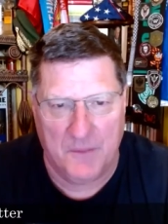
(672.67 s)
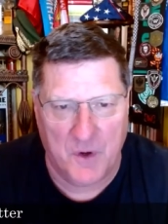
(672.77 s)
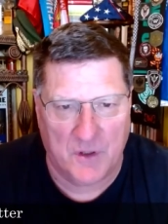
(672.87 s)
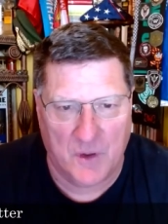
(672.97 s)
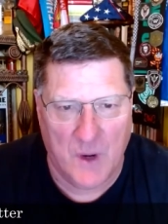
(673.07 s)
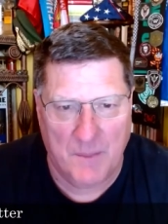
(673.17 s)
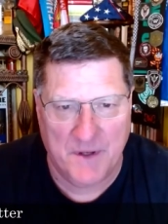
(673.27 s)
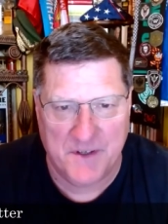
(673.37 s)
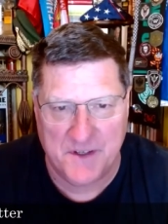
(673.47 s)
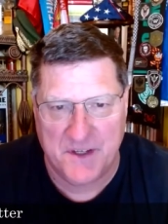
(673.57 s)
from nuclear
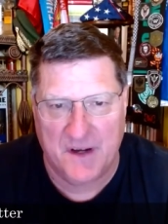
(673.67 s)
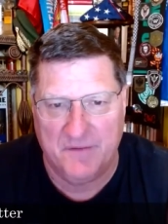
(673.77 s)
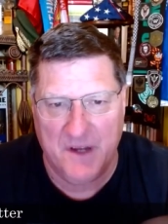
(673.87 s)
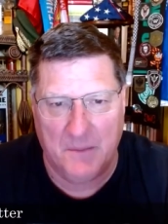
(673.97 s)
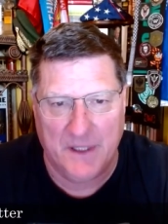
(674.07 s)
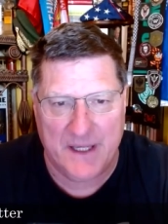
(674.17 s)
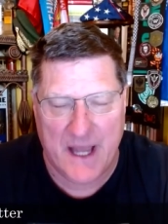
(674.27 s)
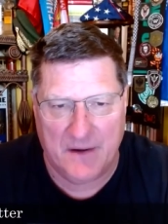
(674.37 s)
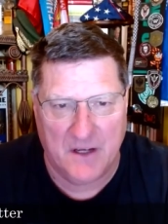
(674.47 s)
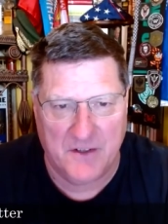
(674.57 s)
weapons instead of doubling
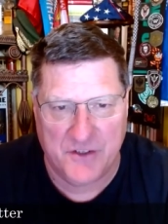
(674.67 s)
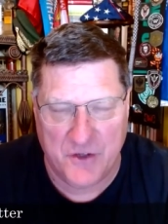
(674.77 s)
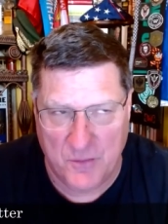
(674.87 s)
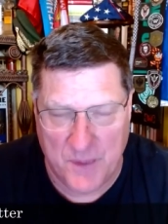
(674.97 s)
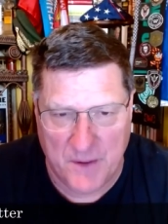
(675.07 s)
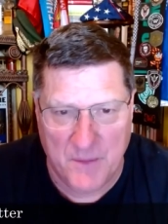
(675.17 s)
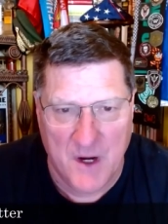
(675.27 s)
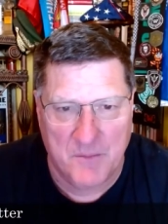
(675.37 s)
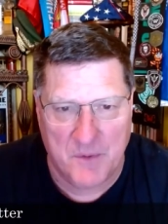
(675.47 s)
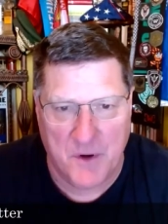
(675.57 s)
down on stupid
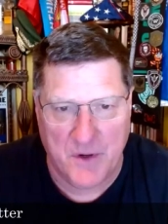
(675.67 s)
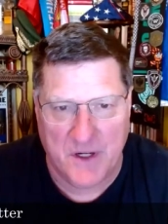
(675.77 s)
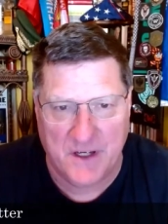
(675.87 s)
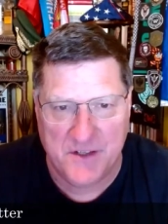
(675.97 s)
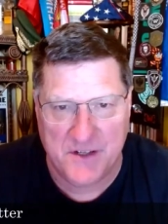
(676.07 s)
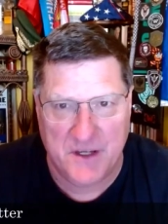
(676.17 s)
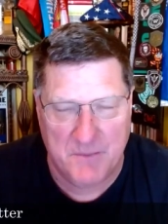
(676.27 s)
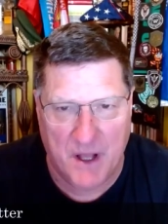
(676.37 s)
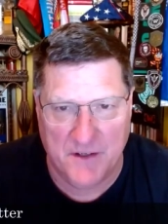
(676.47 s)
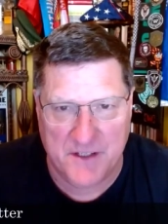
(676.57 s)
promoting
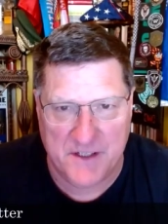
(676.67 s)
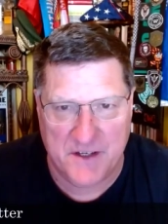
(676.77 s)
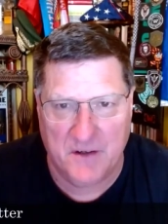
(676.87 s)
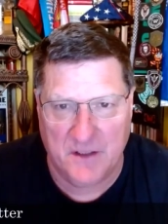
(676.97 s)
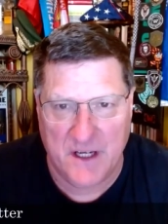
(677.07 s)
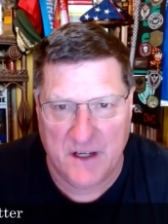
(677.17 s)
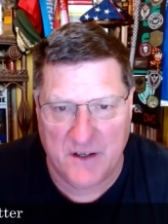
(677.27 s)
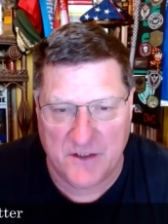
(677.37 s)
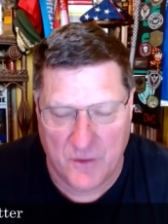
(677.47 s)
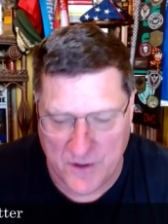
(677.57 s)
existing policies that are
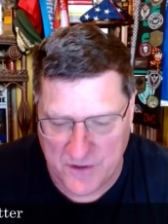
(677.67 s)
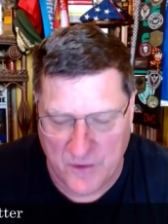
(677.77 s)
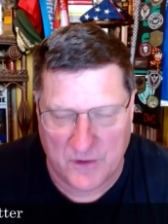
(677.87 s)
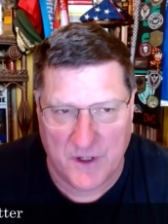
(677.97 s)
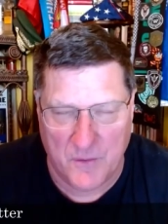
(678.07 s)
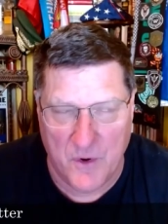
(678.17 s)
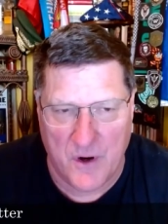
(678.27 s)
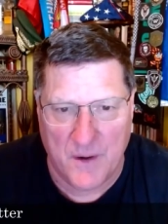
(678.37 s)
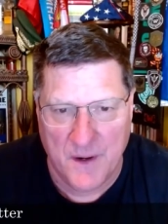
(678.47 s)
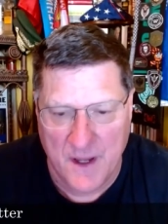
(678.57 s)
leading us towards nuclear
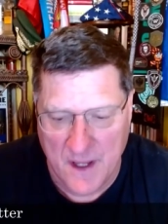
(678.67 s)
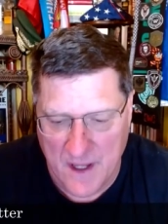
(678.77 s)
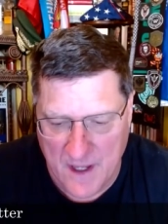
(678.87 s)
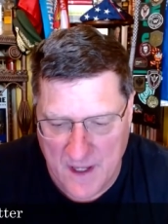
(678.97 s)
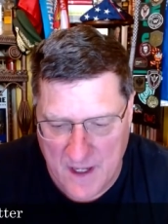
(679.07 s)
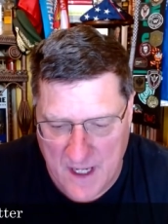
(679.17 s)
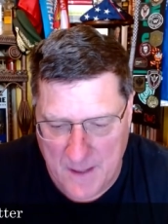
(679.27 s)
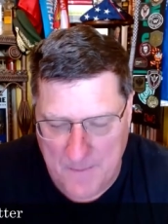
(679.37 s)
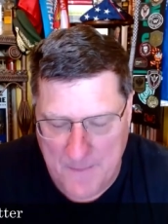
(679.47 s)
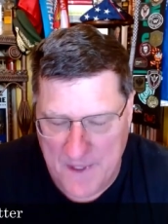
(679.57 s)
war.
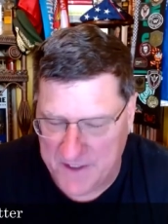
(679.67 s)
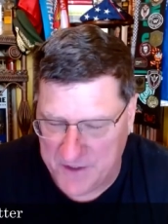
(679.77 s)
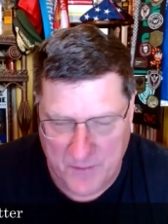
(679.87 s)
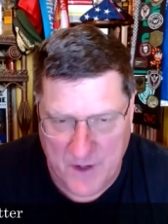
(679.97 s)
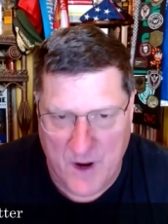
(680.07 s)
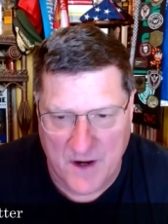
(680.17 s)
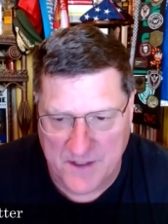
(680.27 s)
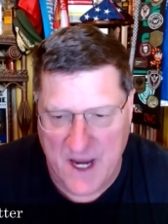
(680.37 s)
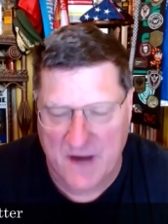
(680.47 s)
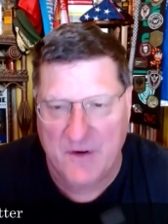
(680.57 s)
Um, so it
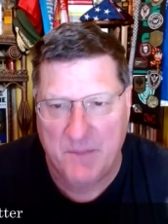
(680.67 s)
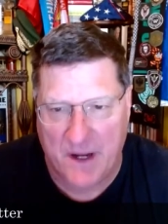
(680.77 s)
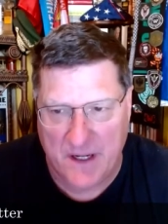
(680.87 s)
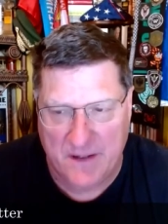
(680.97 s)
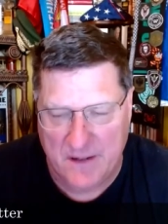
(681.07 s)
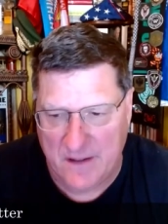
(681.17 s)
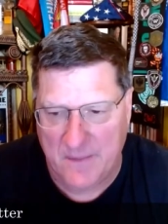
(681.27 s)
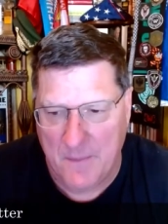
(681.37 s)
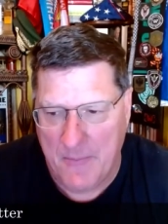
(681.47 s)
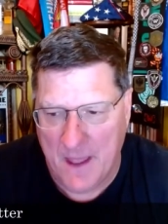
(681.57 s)
requires everybody to